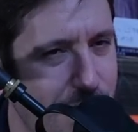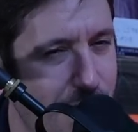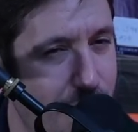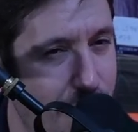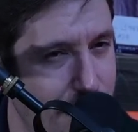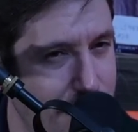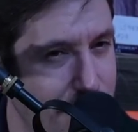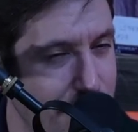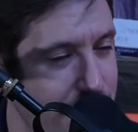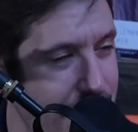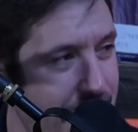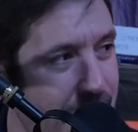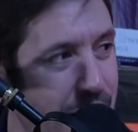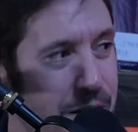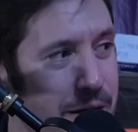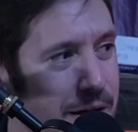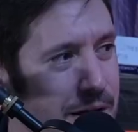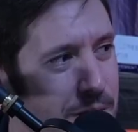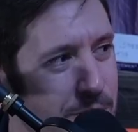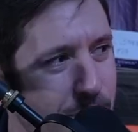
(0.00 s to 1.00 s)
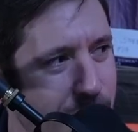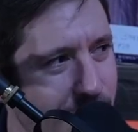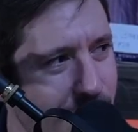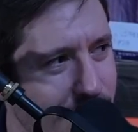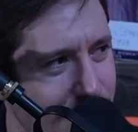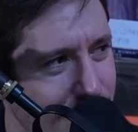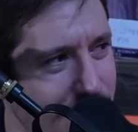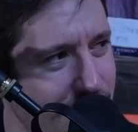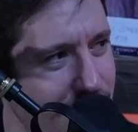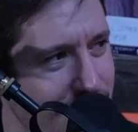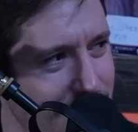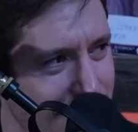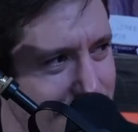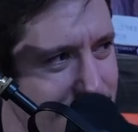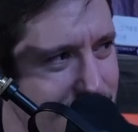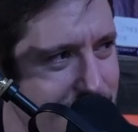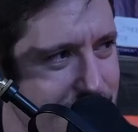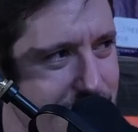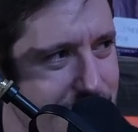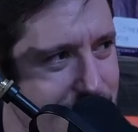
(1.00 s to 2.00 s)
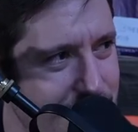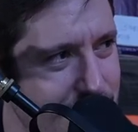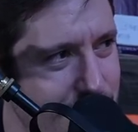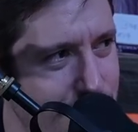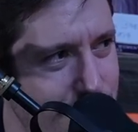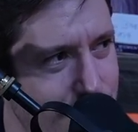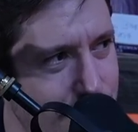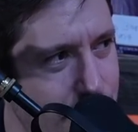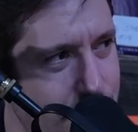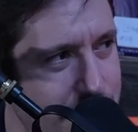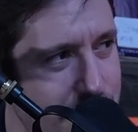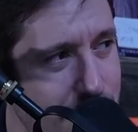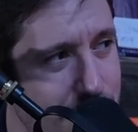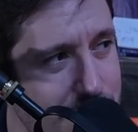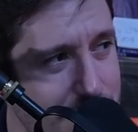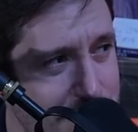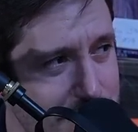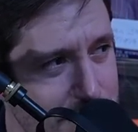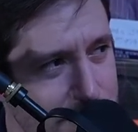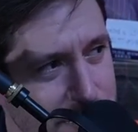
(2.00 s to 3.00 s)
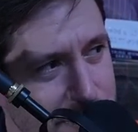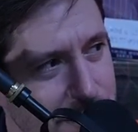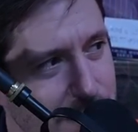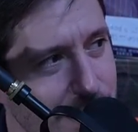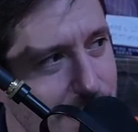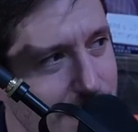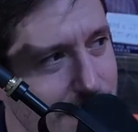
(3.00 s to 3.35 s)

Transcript: hunker down anywhere, but we don't disappear.